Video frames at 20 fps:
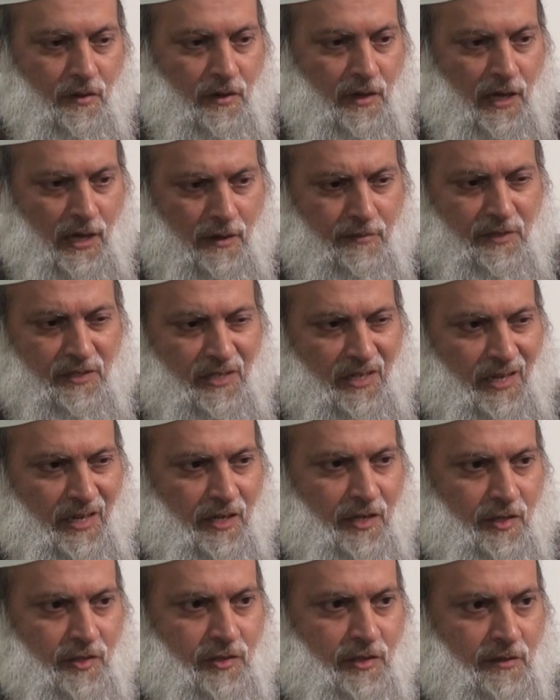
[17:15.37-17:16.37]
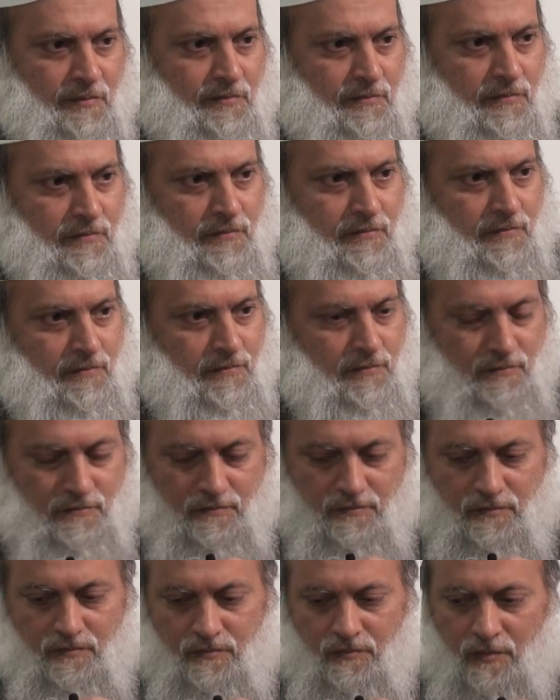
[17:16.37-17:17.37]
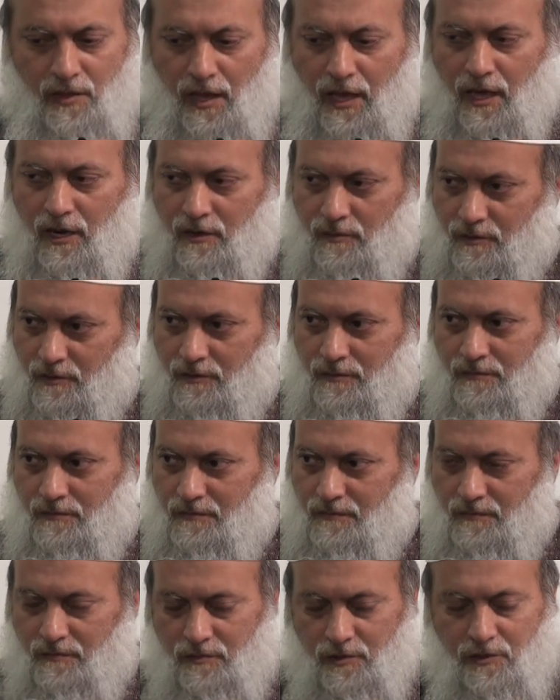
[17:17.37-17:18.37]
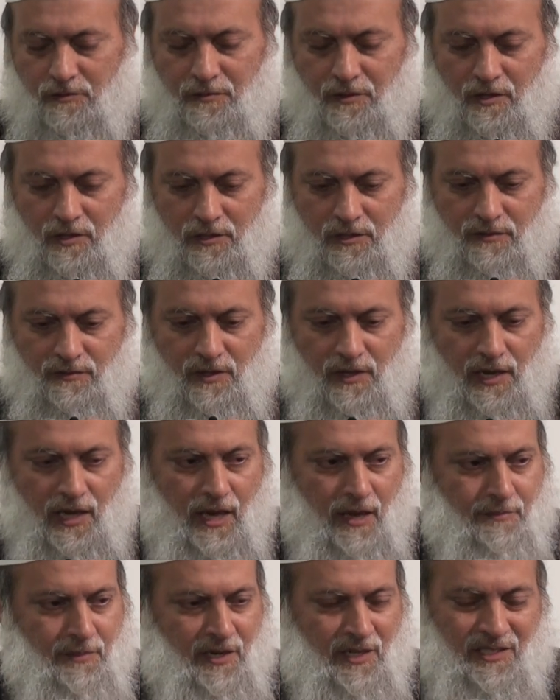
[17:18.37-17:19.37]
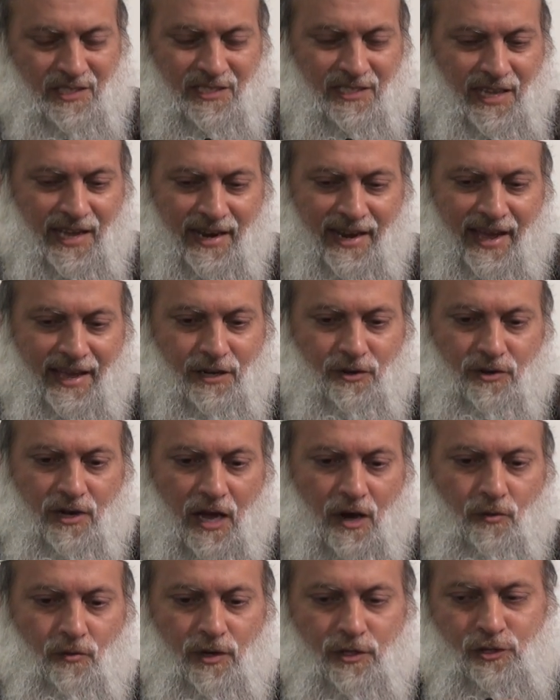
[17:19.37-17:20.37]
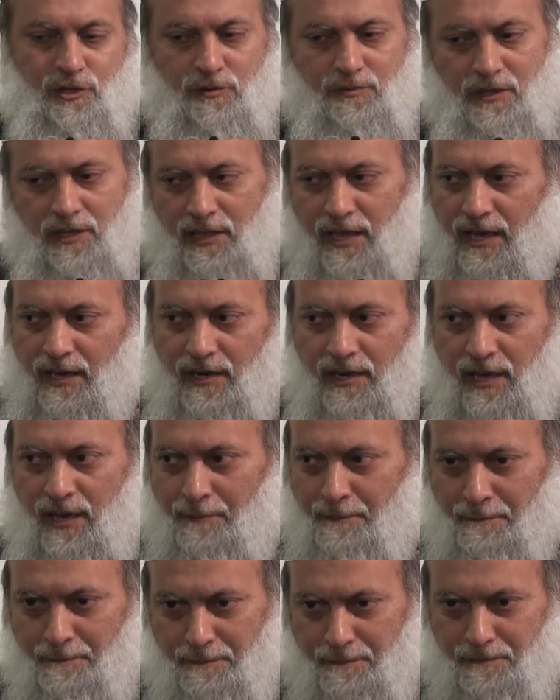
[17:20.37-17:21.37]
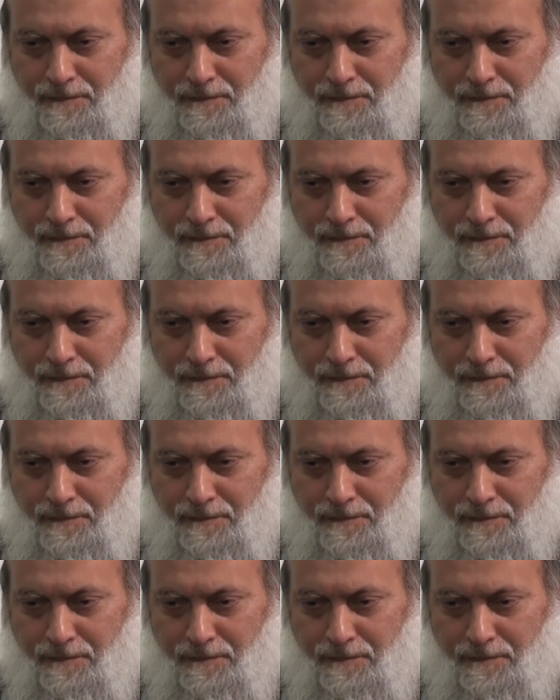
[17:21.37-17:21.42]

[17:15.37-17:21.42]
A lamb is an innocent animal. So it's because of a lamb. And he says, and I do not wish to be that lamb.